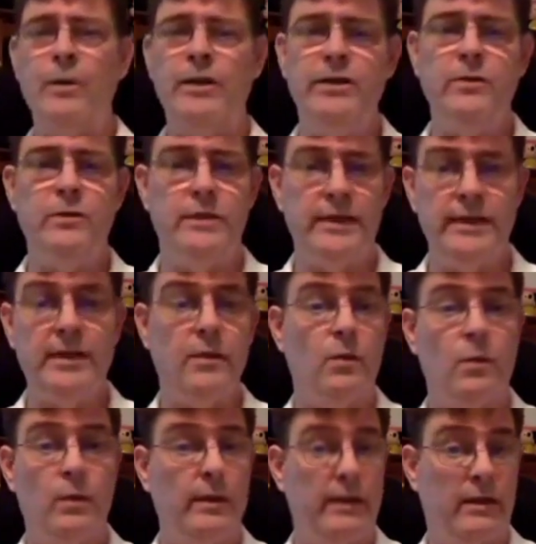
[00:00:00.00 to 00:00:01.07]
do you
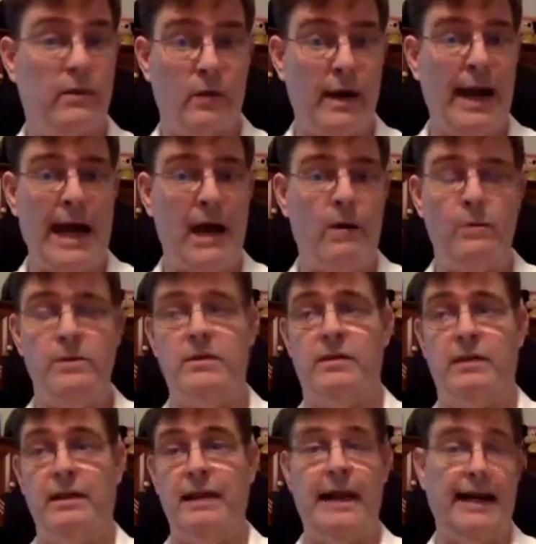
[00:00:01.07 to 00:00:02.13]
deal with
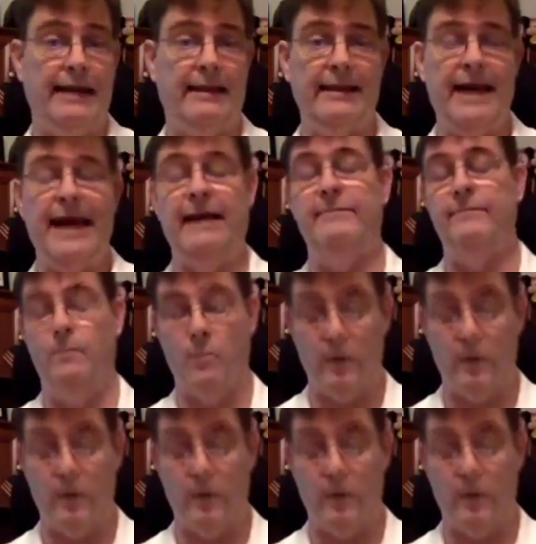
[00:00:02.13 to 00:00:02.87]
crowds like that?